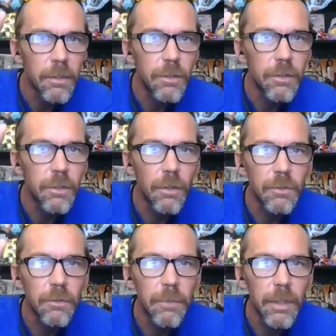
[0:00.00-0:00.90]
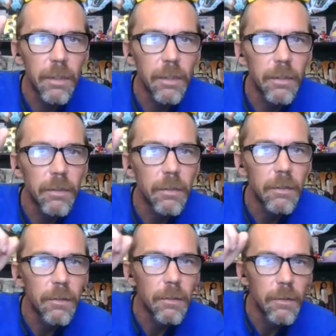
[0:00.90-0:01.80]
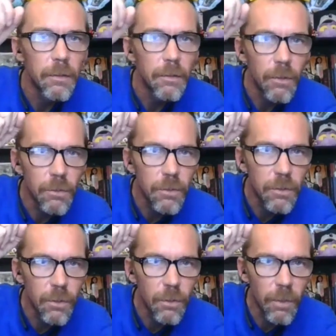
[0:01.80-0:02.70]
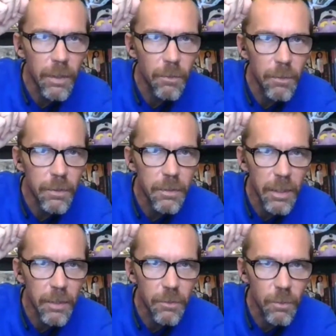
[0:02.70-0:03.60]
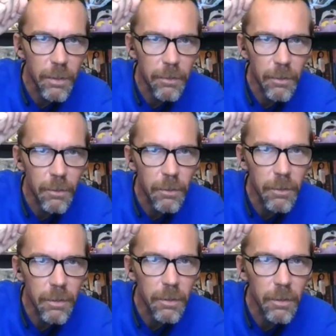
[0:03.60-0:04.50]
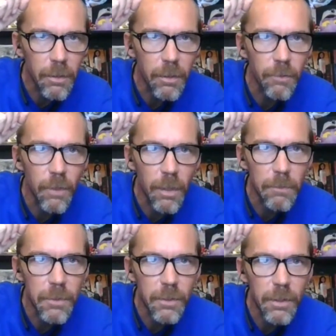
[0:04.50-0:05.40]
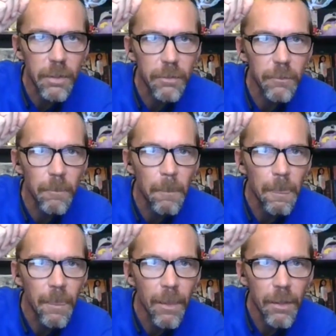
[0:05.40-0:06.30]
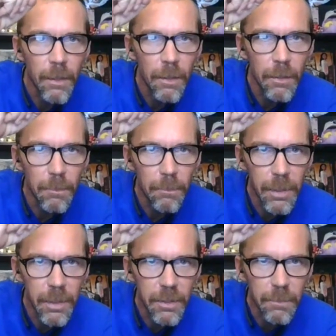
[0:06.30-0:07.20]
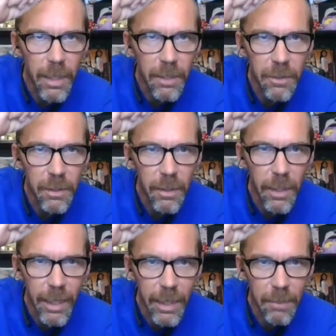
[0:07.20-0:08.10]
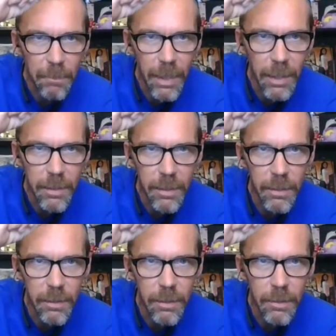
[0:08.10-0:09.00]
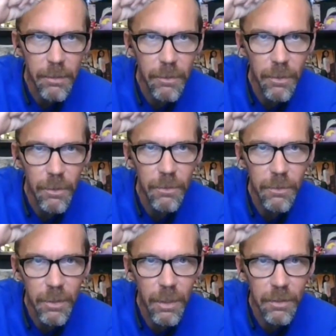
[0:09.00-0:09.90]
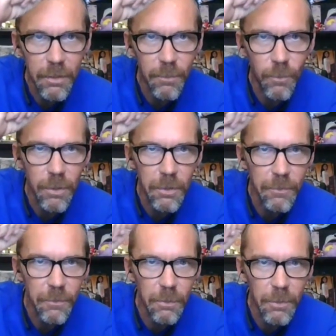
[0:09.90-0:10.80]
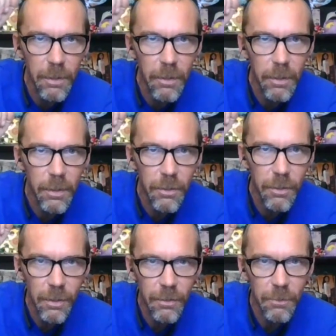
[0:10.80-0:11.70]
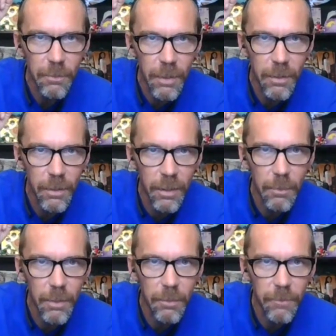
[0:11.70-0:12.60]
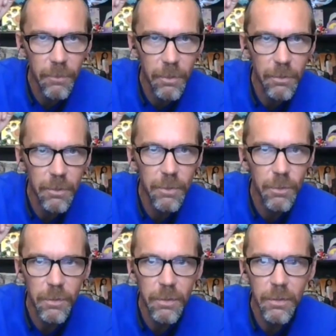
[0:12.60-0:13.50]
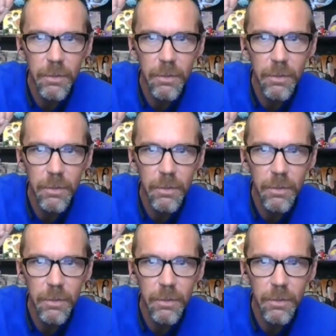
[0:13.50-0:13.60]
She also made those Snow White ones that I was wearing earlier on Rob's channel. Mickey's Magic hand painted those custom ones for me, and she also made the Nightmare Before Christmas ones.